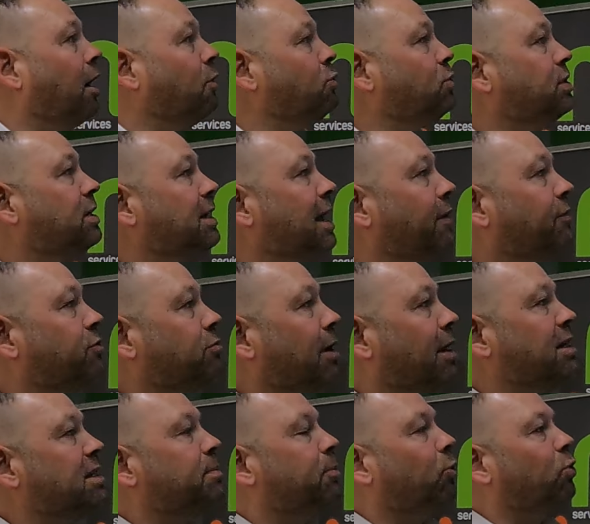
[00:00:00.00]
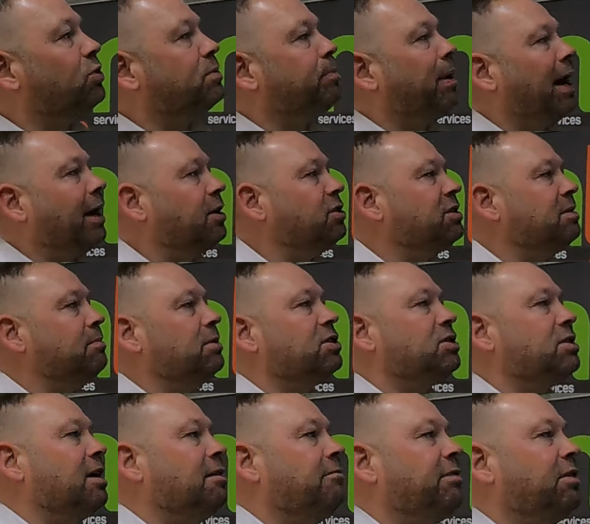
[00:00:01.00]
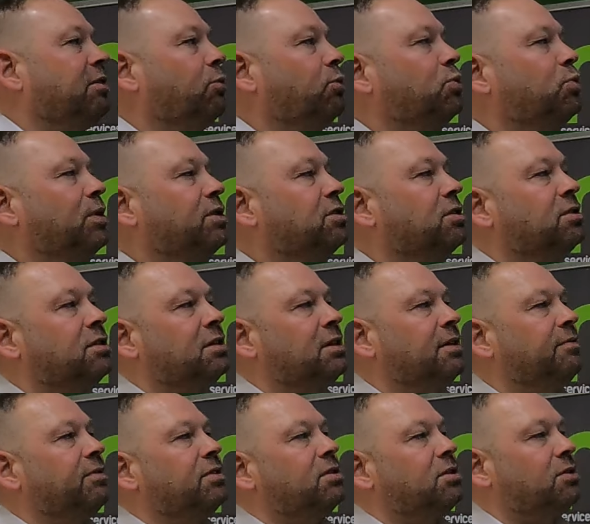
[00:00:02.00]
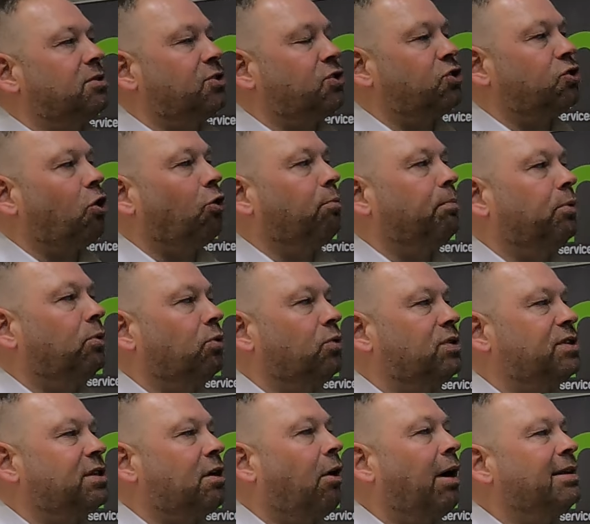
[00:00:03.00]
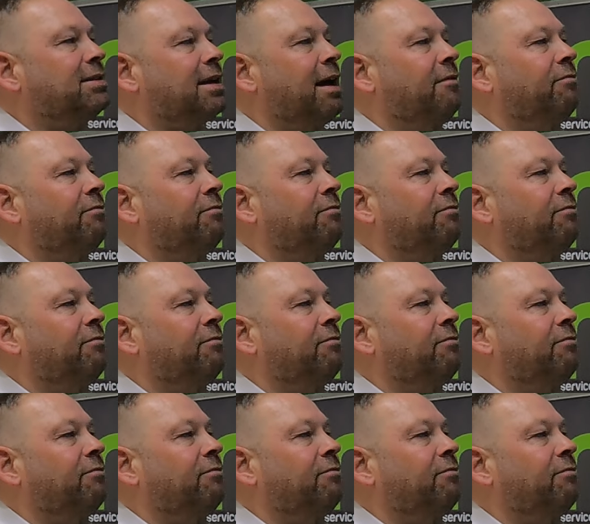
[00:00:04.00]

OCF transports packaging materials which are delivered to the Stockport site